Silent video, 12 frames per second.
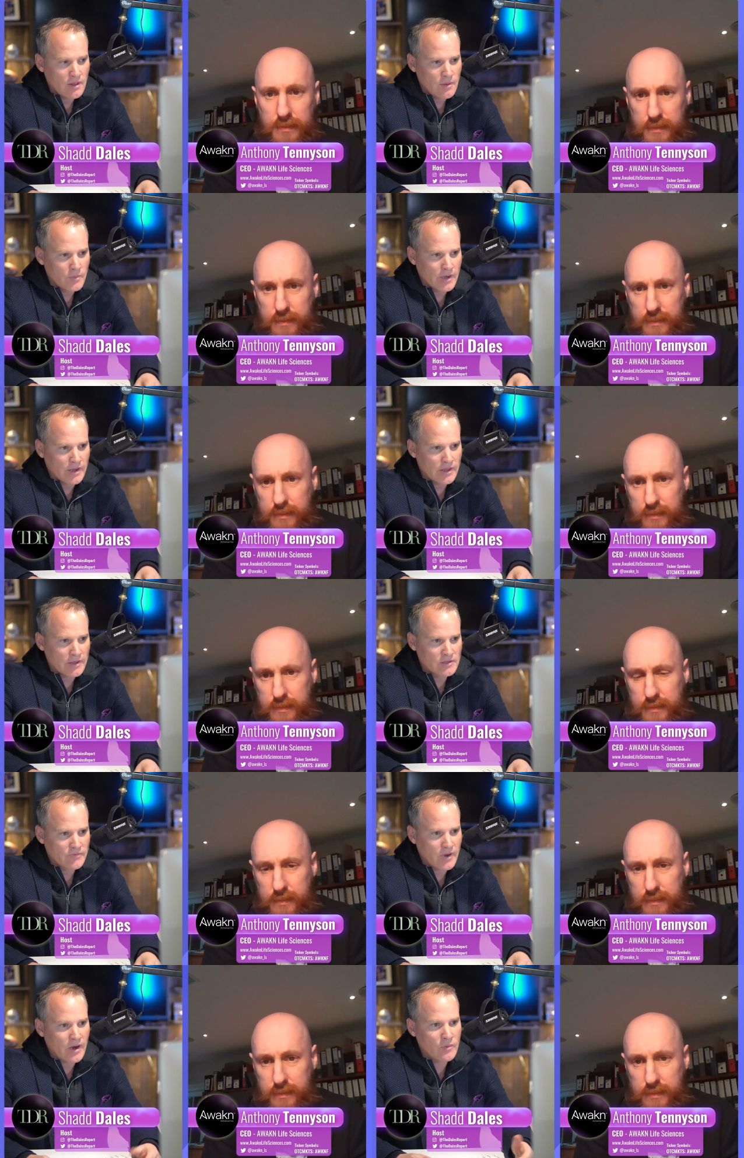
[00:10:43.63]
Speaker 1: But it's
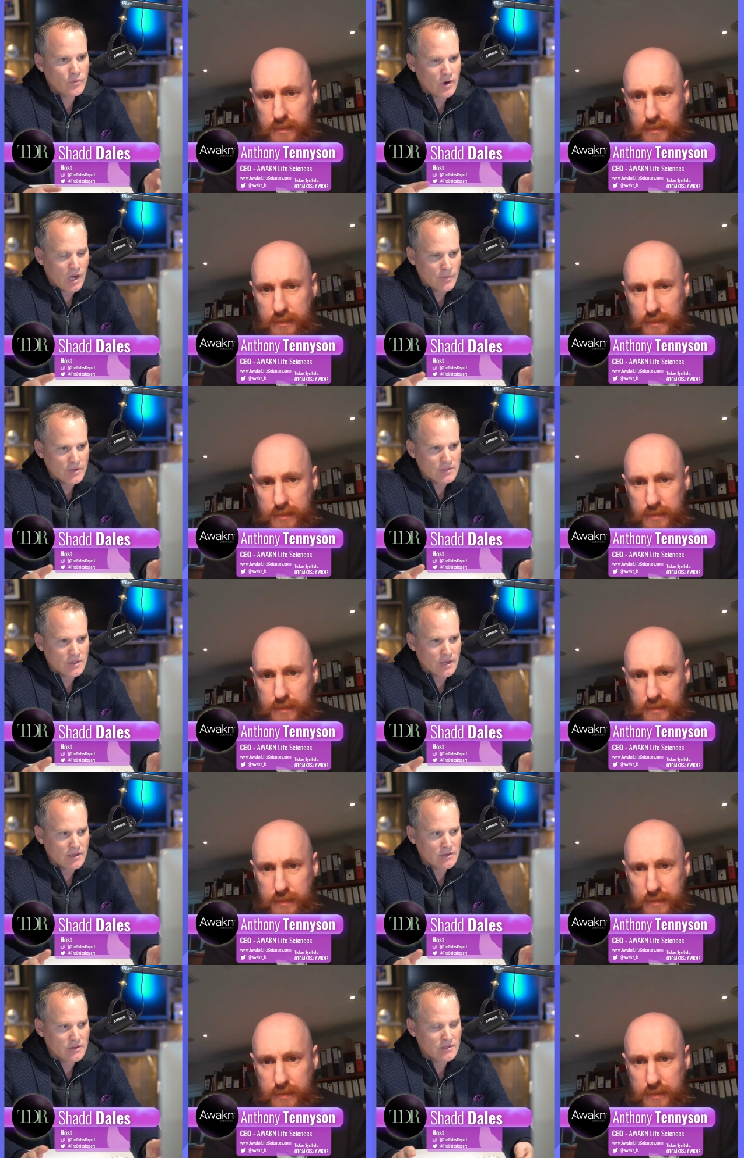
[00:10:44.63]
very
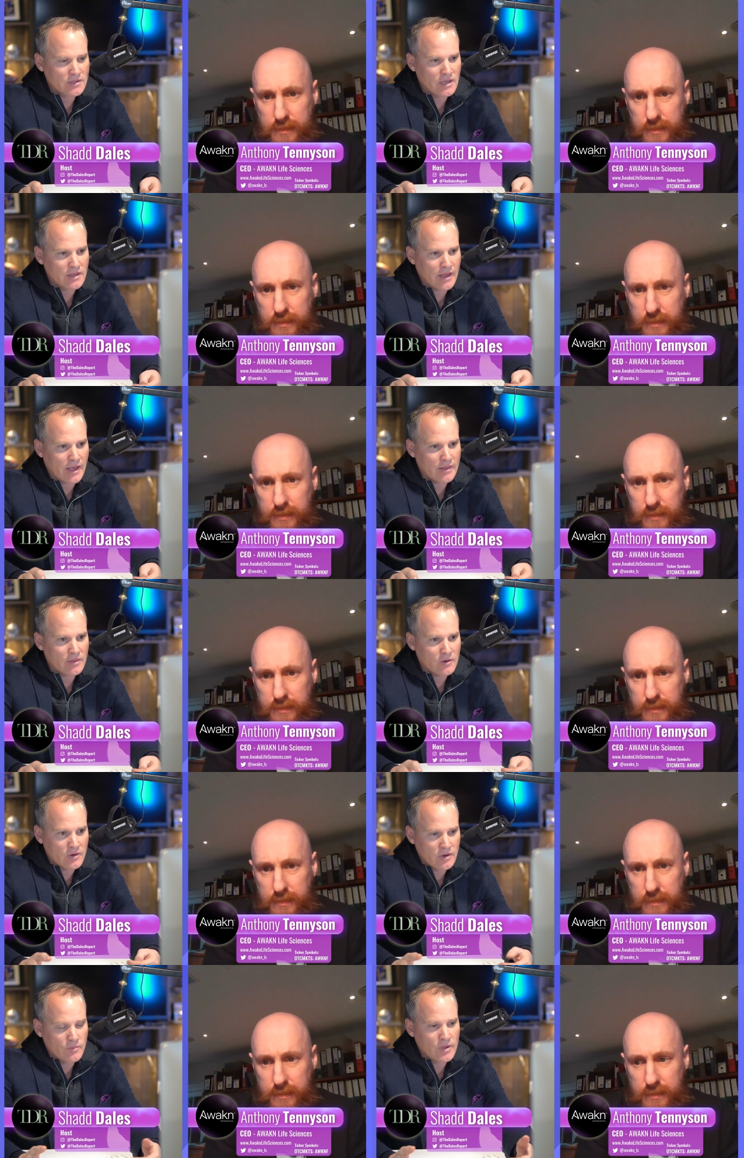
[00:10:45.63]
promising to see that there
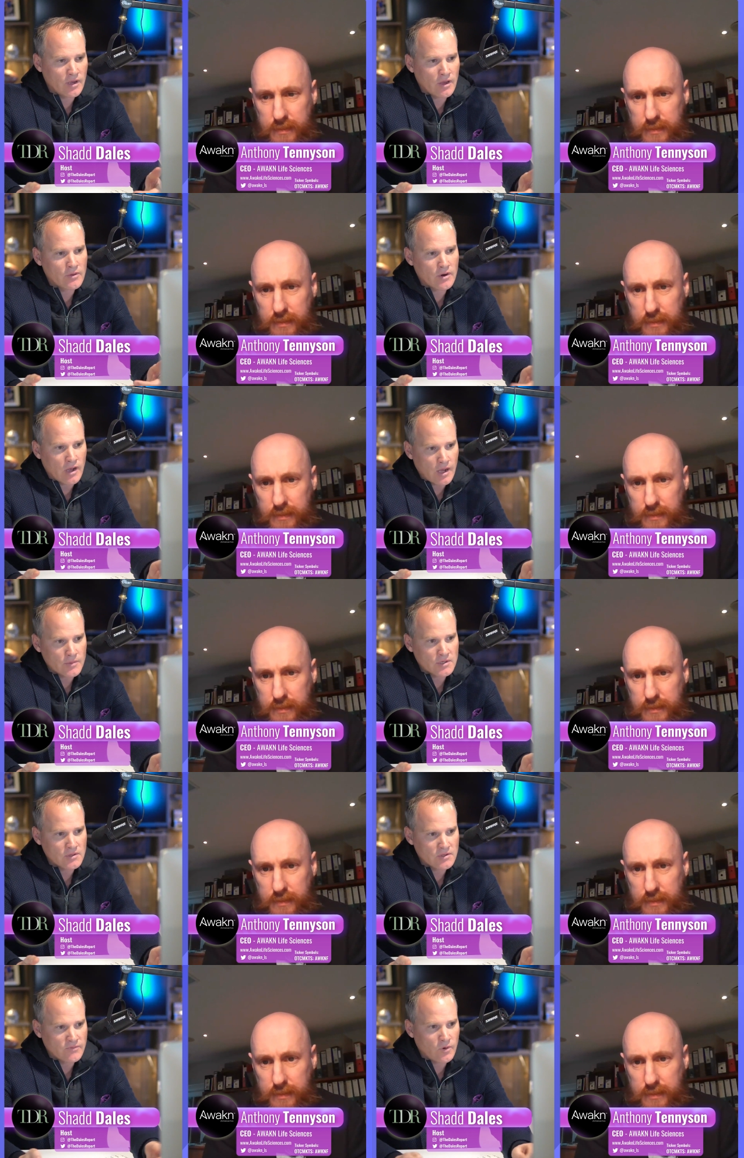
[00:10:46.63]
could be other
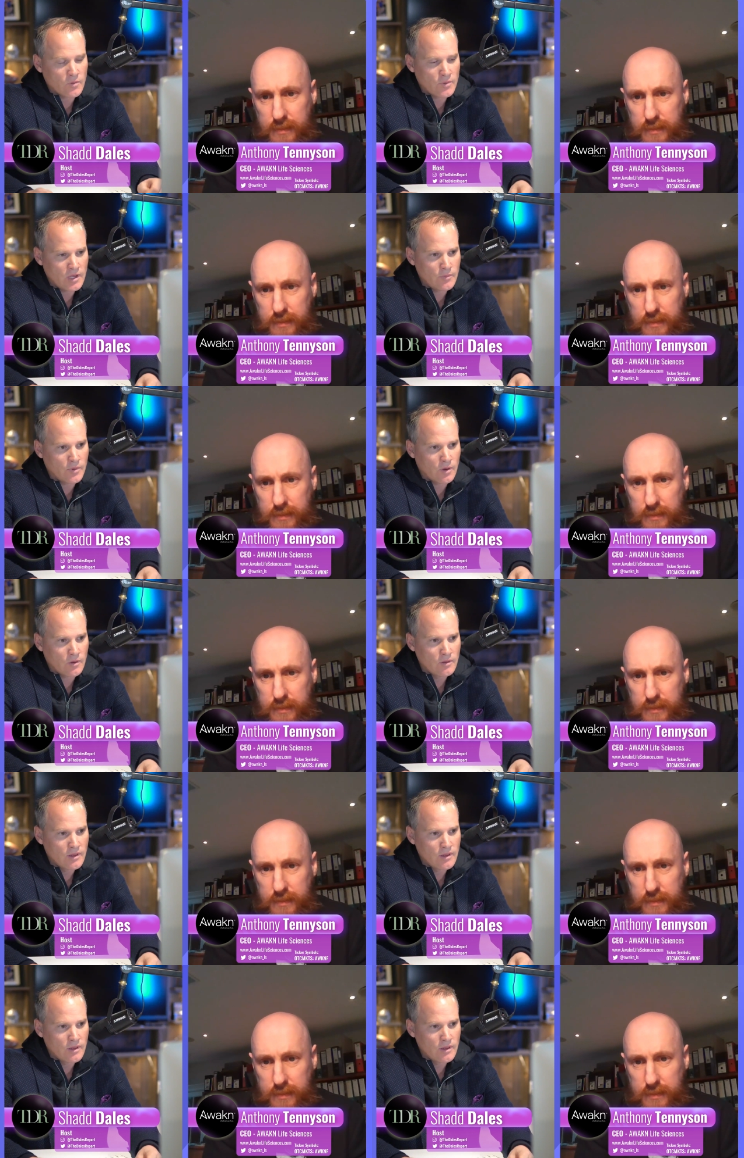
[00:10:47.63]
options for people